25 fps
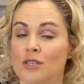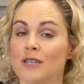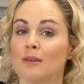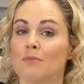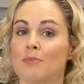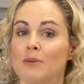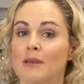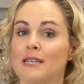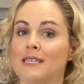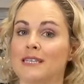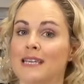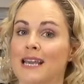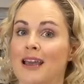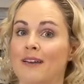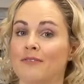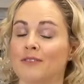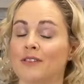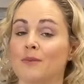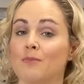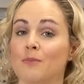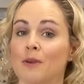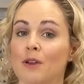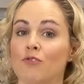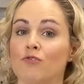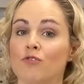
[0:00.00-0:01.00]
PDFs
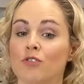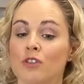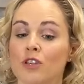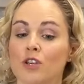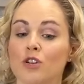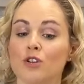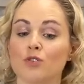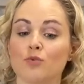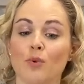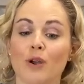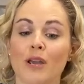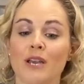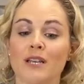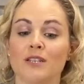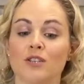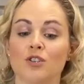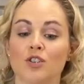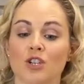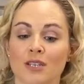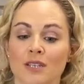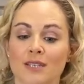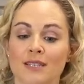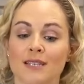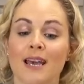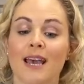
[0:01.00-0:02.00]
can be a really good way to
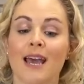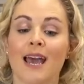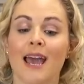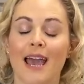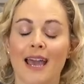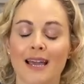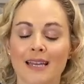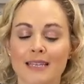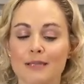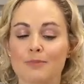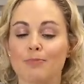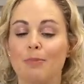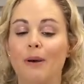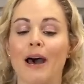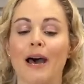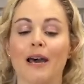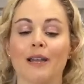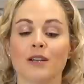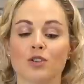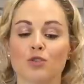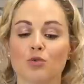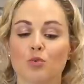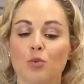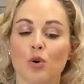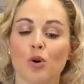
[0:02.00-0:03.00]
just
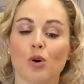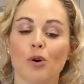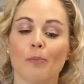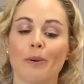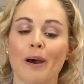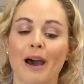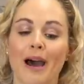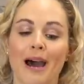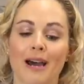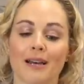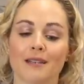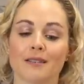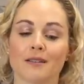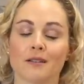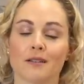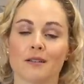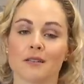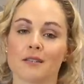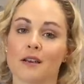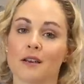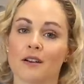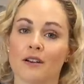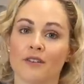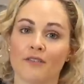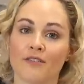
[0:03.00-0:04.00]
expand what
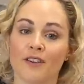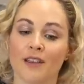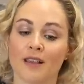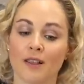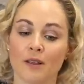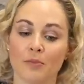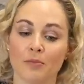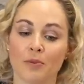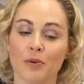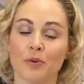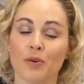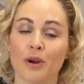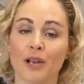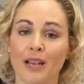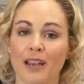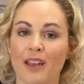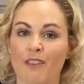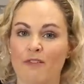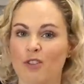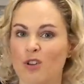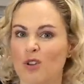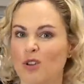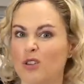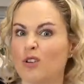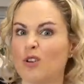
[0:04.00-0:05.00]
patterns are available and
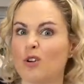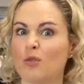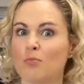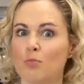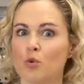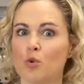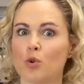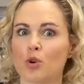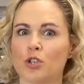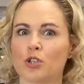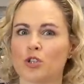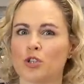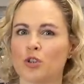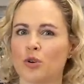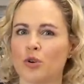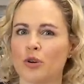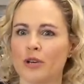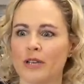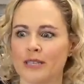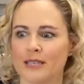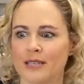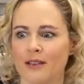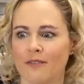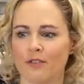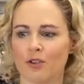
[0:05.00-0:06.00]
give you a lot more
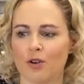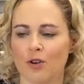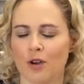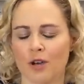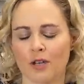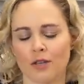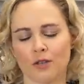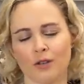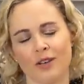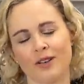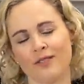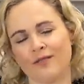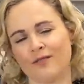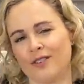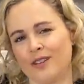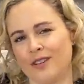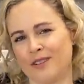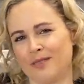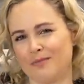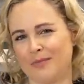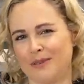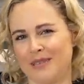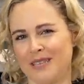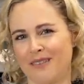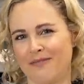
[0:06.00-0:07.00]
choice if you are looking for a
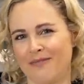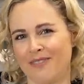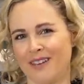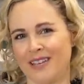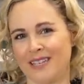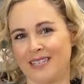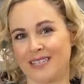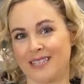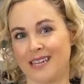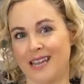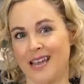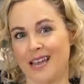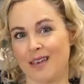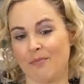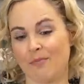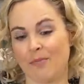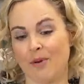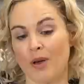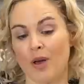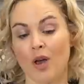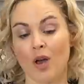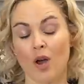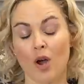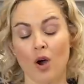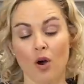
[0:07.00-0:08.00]
specific type
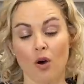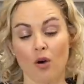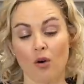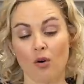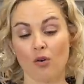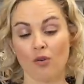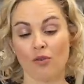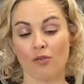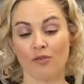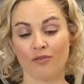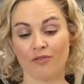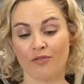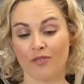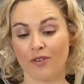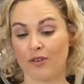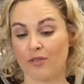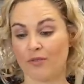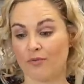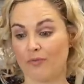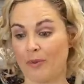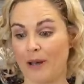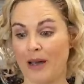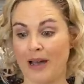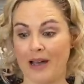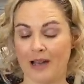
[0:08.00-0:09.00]

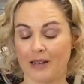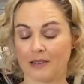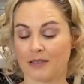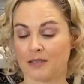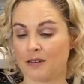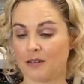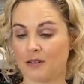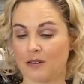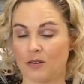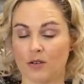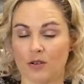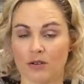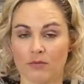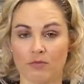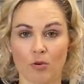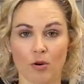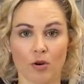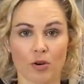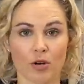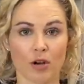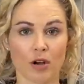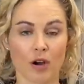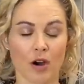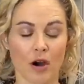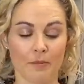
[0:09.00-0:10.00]
of pattern
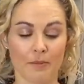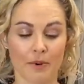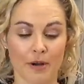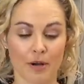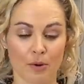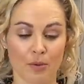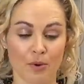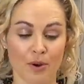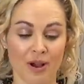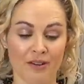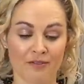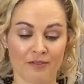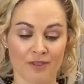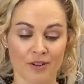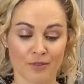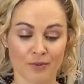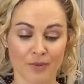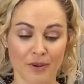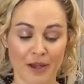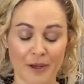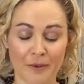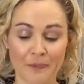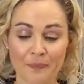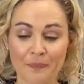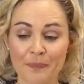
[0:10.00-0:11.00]
or garment or whatever as well.